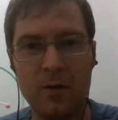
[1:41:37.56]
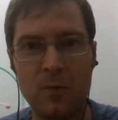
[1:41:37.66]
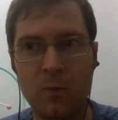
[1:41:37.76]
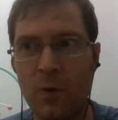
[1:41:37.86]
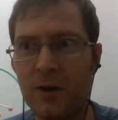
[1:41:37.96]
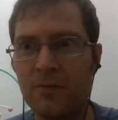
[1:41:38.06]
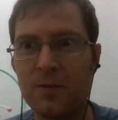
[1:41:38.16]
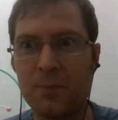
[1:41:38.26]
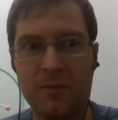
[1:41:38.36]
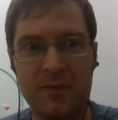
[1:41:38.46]
one of
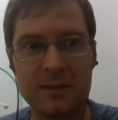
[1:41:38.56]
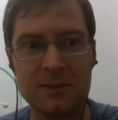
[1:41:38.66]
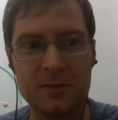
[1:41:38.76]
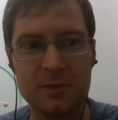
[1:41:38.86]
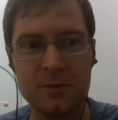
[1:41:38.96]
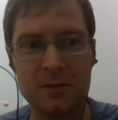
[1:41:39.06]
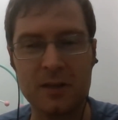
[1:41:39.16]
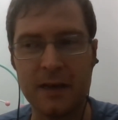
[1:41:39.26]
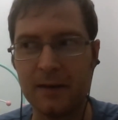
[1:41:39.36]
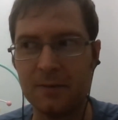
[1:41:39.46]
the professors who is
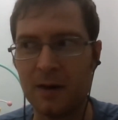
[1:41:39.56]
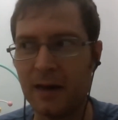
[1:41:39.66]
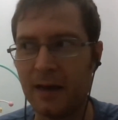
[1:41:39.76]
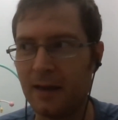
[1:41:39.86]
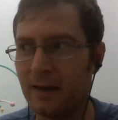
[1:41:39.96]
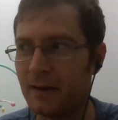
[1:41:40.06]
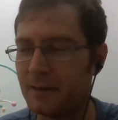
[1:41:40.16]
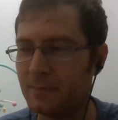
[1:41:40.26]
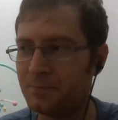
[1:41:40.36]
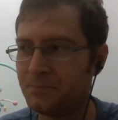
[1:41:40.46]
like
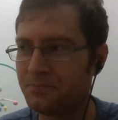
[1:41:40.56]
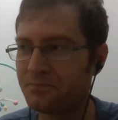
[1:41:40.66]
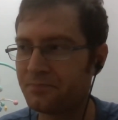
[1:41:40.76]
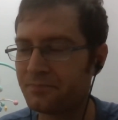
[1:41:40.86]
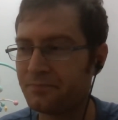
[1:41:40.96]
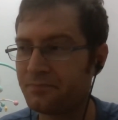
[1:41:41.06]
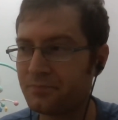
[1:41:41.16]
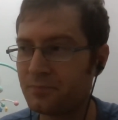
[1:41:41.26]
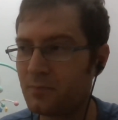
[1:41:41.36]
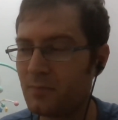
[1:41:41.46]
my,
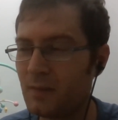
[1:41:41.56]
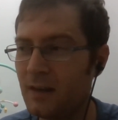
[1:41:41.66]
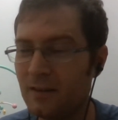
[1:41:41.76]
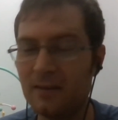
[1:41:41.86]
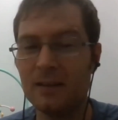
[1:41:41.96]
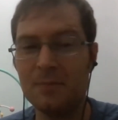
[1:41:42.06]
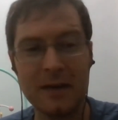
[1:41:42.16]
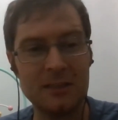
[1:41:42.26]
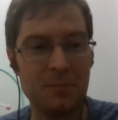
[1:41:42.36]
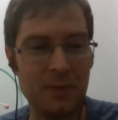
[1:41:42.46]
clearly
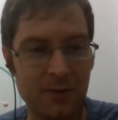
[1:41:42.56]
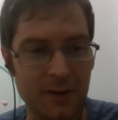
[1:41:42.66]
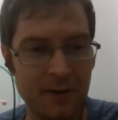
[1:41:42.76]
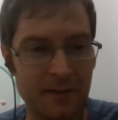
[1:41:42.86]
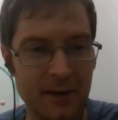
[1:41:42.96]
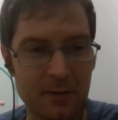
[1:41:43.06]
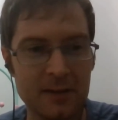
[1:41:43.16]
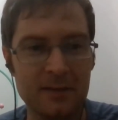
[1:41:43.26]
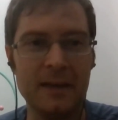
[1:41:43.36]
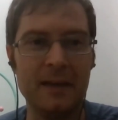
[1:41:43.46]
my superior,
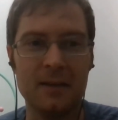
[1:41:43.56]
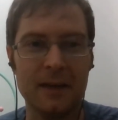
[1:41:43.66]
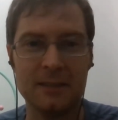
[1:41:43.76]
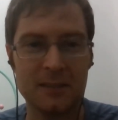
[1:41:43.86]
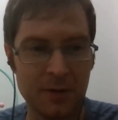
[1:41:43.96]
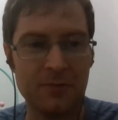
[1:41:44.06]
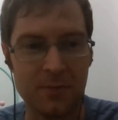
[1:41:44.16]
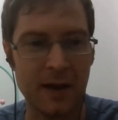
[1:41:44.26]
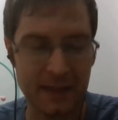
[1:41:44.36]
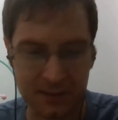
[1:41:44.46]
clearly like somebody from
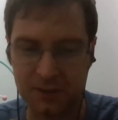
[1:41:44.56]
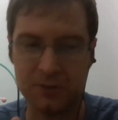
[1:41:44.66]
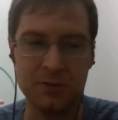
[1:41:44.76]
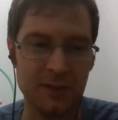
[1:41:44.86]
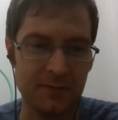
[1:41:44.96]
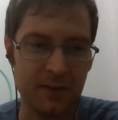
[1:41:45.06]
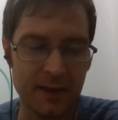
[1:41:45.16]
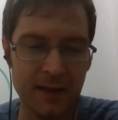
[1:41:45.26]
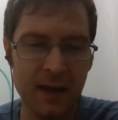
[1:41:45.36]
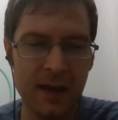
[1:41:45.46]
my institution,
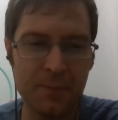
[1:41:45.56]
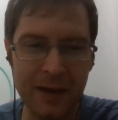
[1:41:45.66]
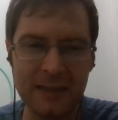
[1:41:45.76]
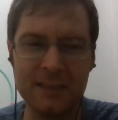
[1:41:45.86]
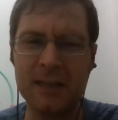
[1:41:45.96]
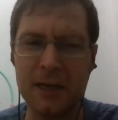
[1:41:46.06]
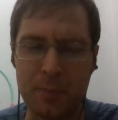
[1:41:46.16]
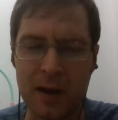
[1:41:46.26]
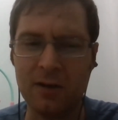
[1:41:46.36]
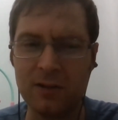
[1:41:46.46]
everything, basically
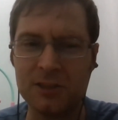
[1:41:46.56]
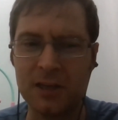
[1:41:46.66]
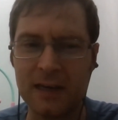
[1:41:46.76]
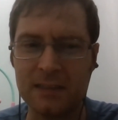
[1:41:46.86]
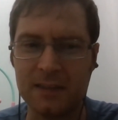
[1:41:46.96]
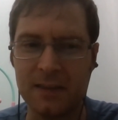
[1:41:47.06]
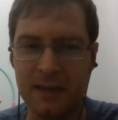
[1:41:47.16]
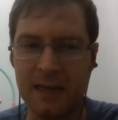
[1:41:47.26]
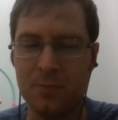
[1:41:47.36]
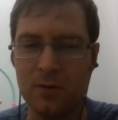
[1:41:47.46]
apologized to the
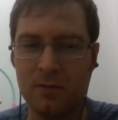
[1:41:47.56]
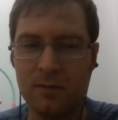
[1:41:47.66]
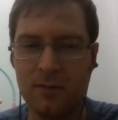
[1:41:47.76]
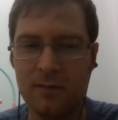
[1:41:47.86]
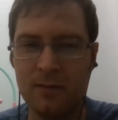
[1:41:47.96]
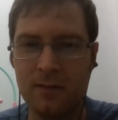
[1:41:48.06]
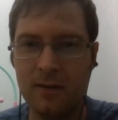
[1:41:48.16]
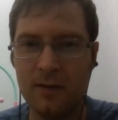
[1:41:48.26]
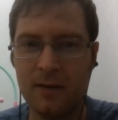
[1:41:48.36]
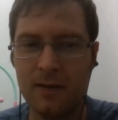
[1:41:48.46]
table.
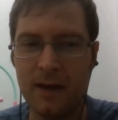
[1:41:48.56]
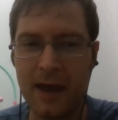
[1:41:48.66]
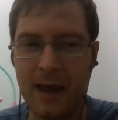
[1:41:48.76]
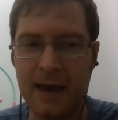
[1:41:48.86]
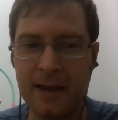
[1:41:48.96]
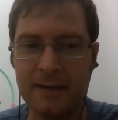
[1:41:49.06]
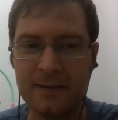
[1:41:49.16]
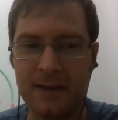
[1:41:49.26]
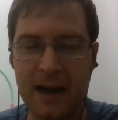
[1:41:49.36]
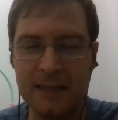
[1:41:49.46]

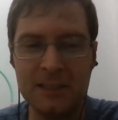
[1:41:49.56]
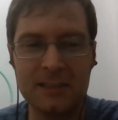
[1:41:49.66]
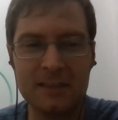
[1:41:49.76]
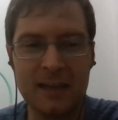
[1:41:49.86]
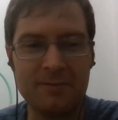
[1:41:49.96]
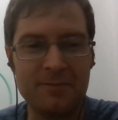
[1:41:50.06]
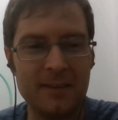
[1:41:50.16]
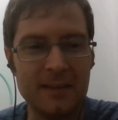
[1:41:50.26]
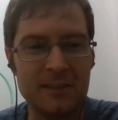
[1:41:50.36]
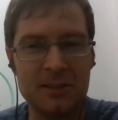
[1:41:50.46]
And I just left
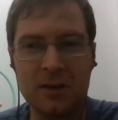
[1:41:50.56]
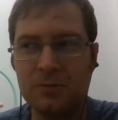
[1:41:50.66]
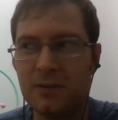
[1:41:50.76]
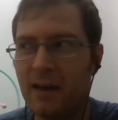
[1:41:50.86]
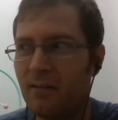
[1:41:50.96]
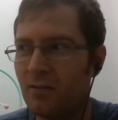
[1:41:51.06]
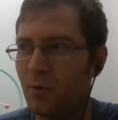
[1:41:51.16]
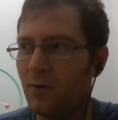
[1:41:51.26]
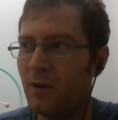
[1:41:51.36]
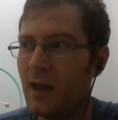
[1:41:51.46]
feeling so
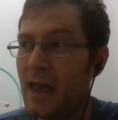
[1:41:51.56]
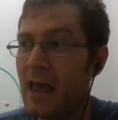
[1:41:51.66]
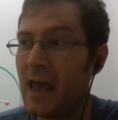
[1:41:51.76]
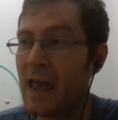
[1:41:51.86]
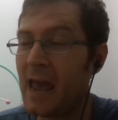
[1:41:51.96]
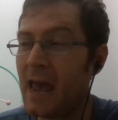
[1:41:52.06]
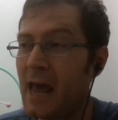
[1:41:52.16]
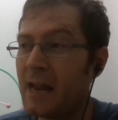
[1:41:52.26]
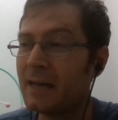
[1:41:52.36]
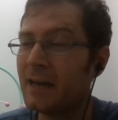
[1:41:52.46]
terrible.
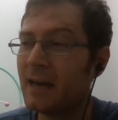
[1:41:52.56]
And